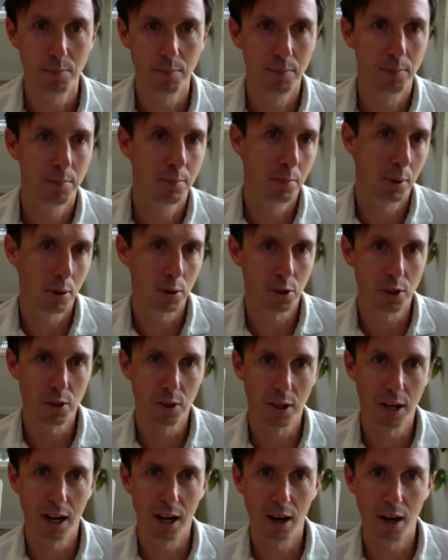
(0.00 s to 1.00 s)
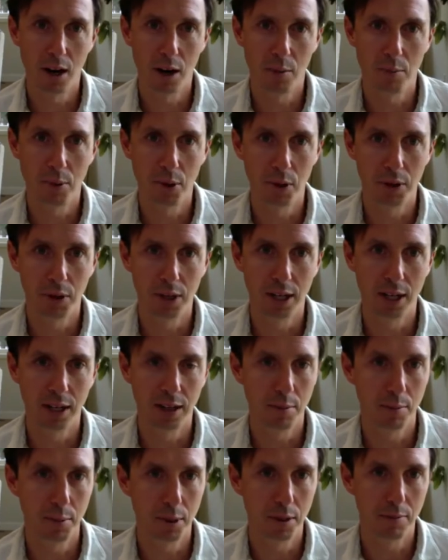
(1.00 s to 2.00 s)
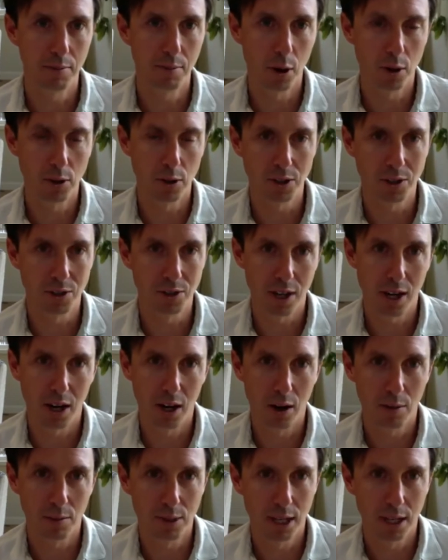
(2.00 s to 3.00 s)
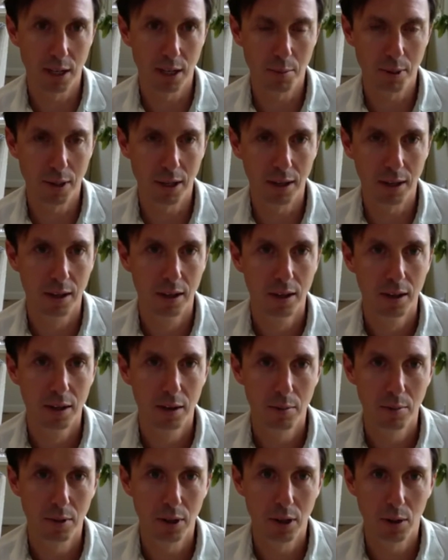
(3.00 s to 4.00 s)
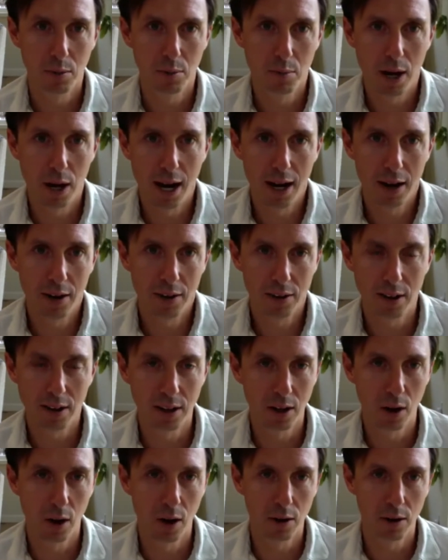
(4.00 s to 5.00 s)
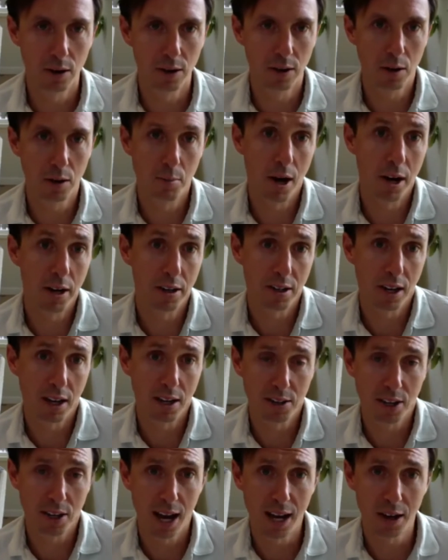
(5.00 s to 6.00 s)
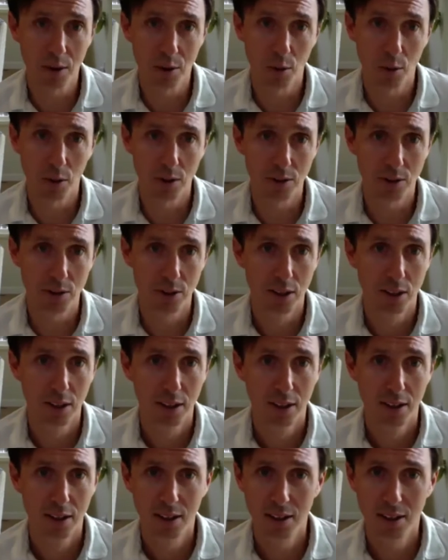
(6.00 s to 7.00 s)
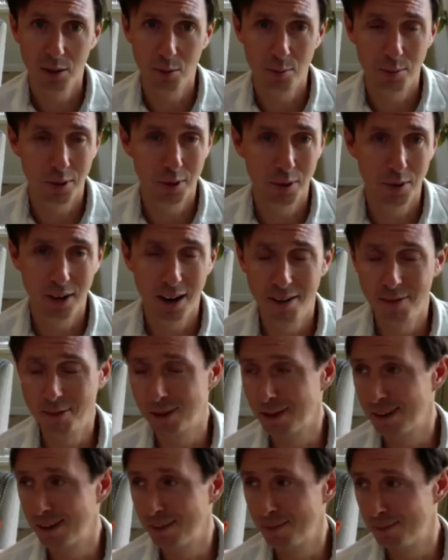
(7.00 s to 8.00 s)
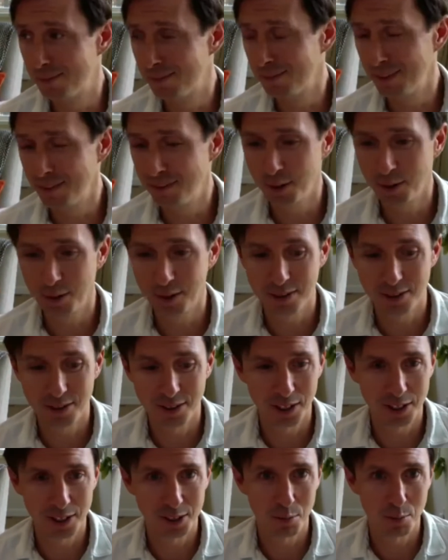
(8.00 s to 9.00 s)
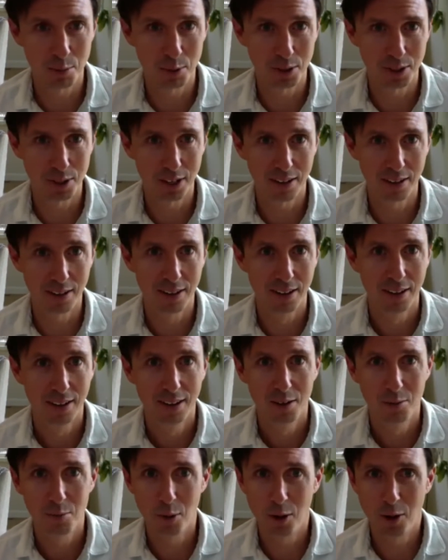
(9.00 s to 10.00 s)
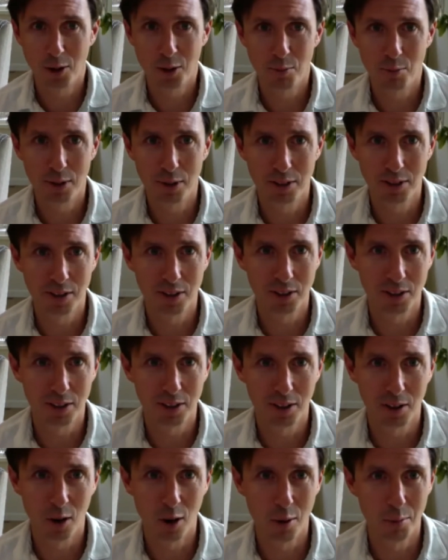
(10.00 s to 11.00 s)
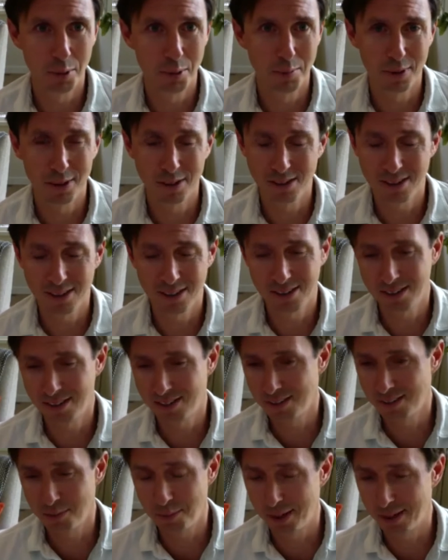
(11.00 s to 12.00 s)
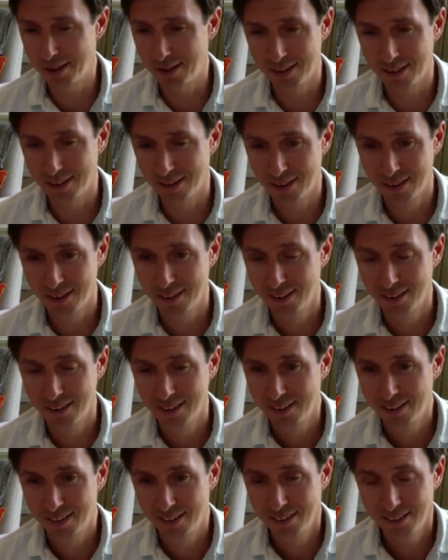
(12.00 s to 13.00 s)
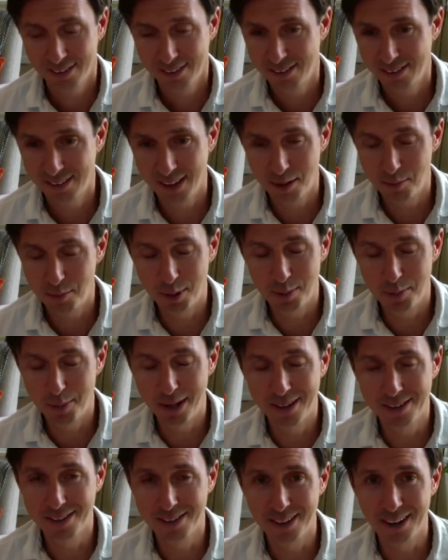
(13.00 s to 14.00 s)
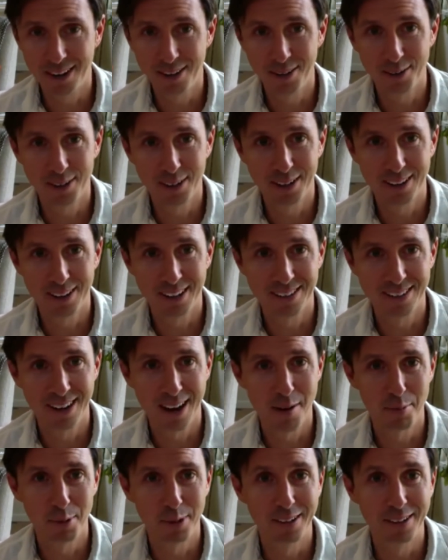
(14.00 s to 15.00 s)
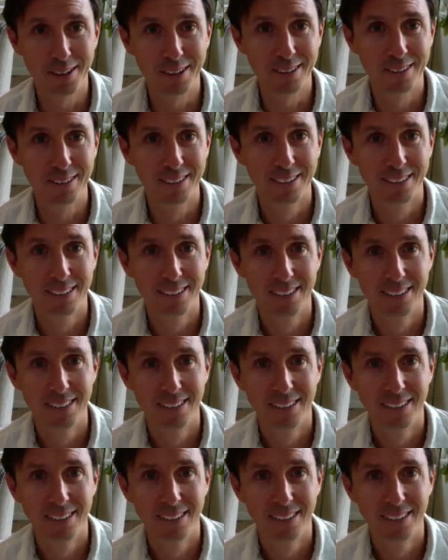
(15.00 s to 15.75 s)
personal care, beauty. I mean, margins there tend to be higher than they are in commoditized categories. You're never going to, if you're in a 60% margin business in the Alden business, I mean, that'd be amazing. I don't think that's happening now.